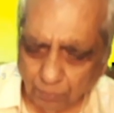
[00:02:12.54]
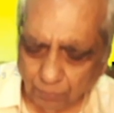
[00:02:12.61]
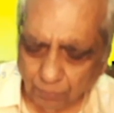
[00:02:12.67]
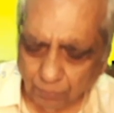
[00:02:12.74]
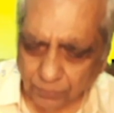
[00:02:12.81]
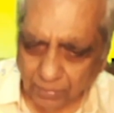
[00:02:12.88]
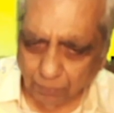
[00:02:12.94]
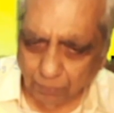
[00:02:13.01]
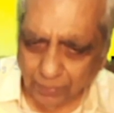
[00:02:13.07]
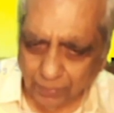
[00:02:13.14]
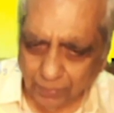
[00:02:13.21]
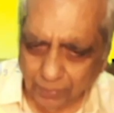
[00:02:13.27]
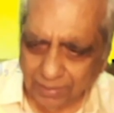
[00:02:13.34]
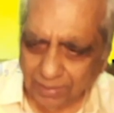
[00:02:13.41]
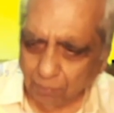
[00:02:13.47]

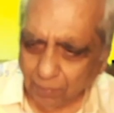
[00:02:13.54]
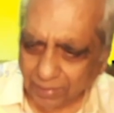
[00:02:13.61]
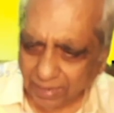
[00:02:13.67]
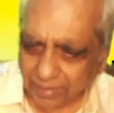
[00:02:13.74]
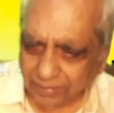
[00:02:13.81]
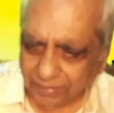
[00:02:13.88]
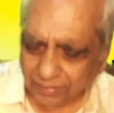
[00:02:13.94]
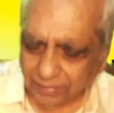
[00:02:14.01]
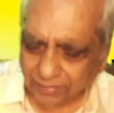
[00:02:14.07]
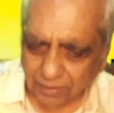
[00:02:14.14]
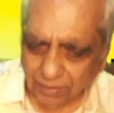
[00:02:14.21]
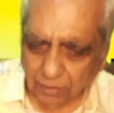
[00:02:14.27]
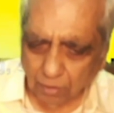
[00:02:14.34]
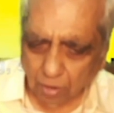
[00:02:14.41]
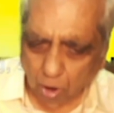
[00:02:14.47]
mainly mechanics,
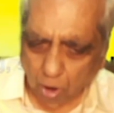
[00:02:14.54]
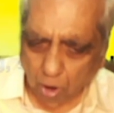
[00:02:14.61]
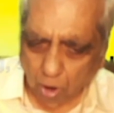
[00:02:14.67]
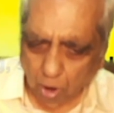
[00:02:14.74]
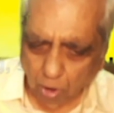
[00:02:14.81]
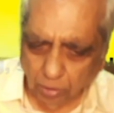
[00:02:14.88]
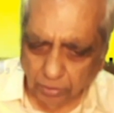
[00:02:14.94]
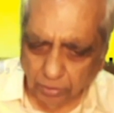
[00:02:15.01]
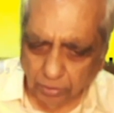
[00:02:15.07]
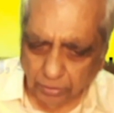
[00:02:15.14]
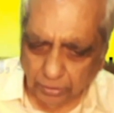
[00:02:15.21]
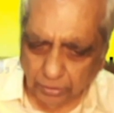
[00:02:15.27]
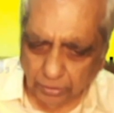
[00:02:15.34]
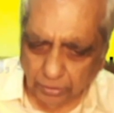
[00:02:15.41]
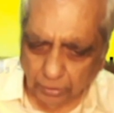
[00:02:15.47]
all Newton's
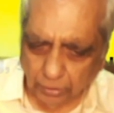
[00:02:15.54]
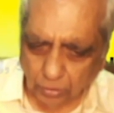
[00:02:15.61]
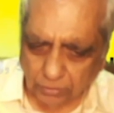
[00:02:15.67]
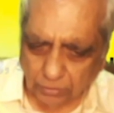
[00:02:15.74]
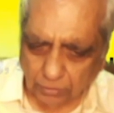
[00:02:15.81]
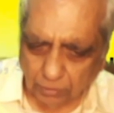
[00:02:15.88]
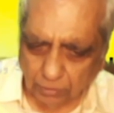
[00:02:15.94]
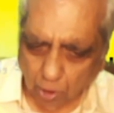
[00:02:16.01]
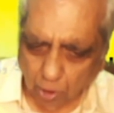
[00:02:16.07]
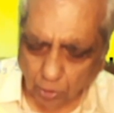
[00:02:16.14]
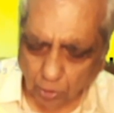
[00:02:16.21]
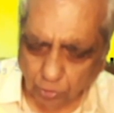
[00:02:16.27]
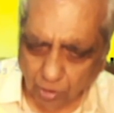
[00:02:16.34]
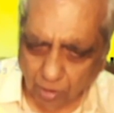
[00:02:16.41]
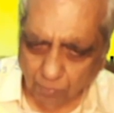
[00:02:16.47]
laws of motion
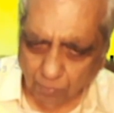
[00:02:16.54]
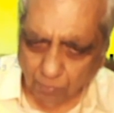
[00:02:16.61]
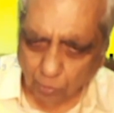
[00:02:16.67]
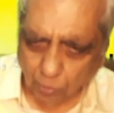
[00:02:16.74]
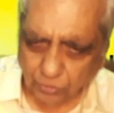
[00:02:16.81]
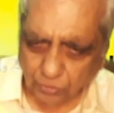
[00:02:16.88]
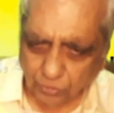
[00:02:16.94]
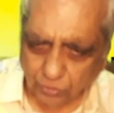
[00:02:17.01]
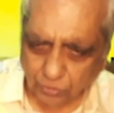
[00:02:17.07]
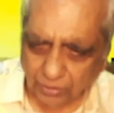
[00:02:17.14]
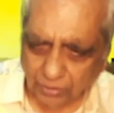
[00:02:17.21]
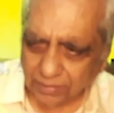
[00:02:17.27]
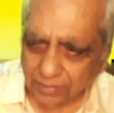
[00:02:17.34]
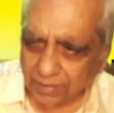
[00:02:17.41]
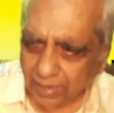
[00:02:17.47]
and law of
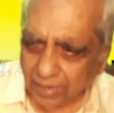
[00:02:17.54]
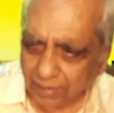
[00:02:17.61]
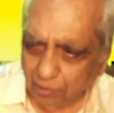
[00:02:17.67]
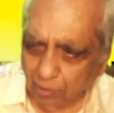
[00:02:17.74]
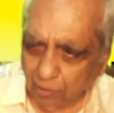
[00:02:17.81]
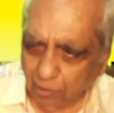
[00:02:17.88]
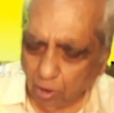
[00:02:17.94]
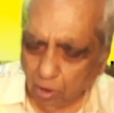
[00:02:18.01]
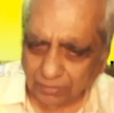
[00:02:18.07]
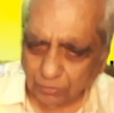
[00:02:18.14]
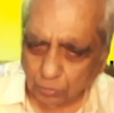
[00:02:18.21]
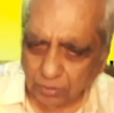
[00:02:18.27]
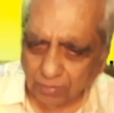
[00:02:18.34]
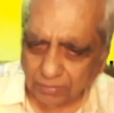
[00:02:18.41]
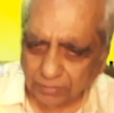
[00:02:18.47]
gravitation, universal
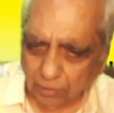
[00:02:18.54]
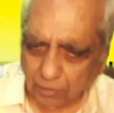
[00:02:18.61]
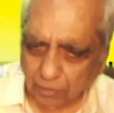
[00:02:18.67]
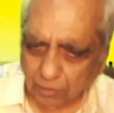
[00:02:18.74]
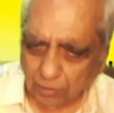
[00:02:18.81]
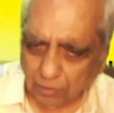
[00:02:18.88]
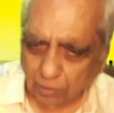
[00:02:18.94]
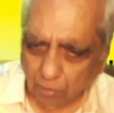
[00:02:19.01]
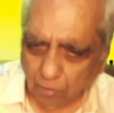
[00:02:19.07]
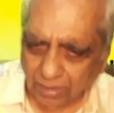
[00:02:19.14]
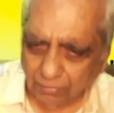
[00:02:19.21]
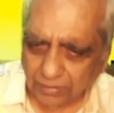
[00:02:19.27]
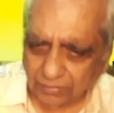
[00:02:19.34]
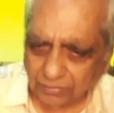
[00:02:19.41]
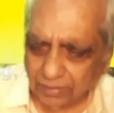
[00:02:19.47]
law of
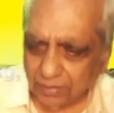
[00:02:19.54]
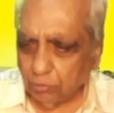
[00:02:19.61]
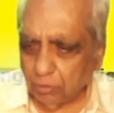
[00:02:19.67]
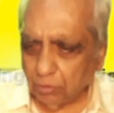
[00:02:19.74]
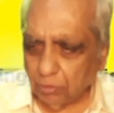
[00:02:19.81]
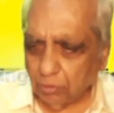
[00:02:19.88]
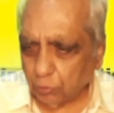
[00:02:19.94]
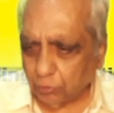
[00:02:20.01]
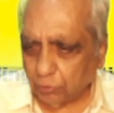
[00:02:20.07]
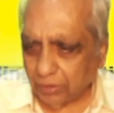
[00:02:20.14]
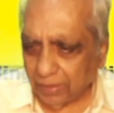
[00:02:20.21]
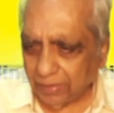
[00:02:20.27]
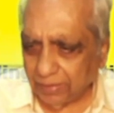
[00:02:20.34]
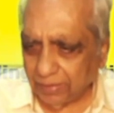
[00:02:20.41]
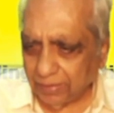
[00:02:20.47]
gravitation you have to study